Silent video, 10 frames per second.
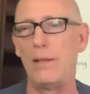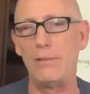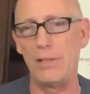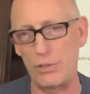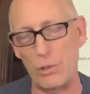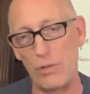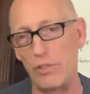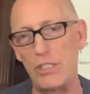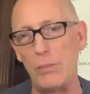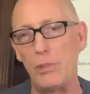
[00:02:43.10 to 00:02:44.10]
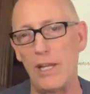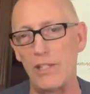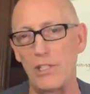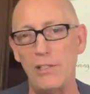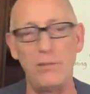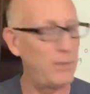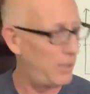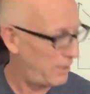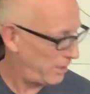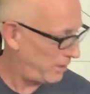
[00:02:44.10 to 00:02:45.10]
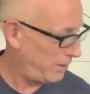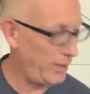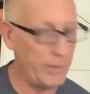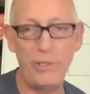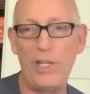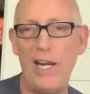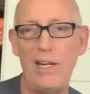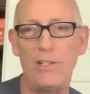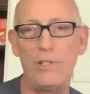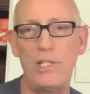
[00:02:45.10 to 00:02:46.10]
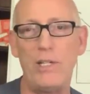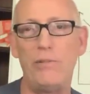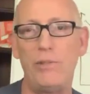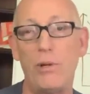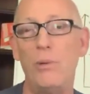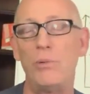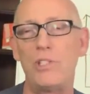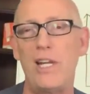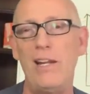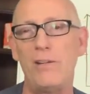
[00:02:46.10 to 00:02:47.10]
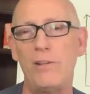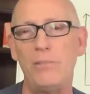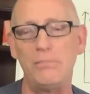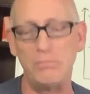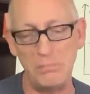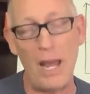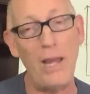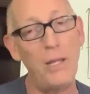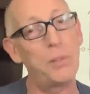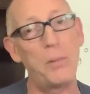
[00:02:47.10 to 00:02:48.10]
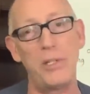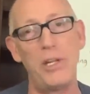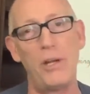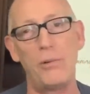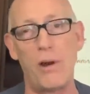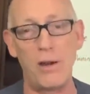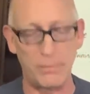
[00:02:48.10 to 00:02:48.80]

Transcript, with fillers: That's sort of a simple lesson. If you can't achieve your own standard, well, you probably did it wrong.